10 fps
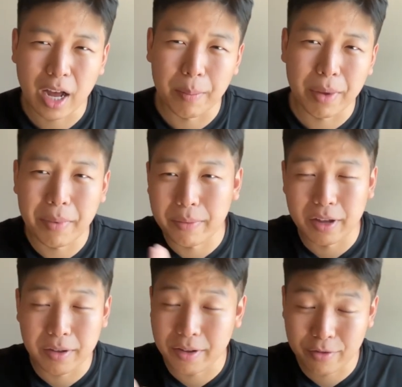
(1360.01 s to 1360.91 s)
I mean,
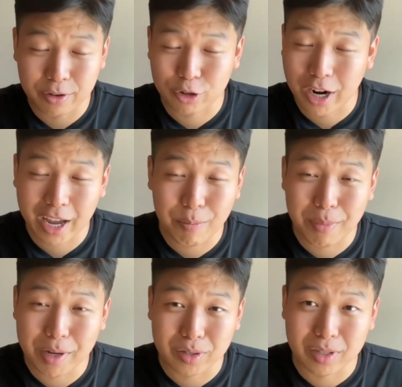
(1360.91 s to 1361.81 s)
if you try out
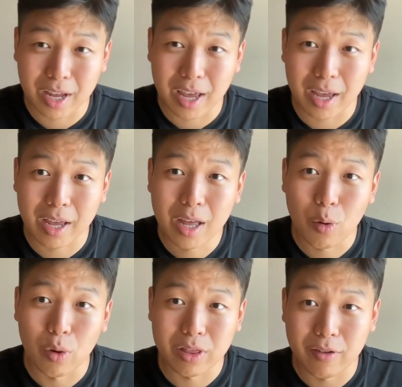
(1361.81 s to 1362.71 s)
Bezel today
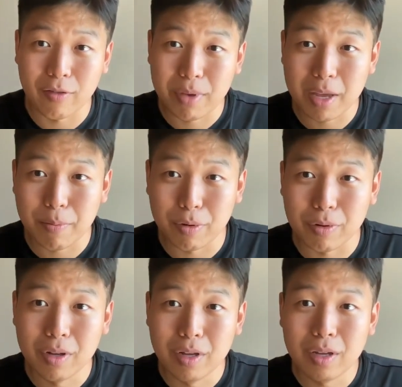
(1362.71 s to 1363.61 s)
with different people,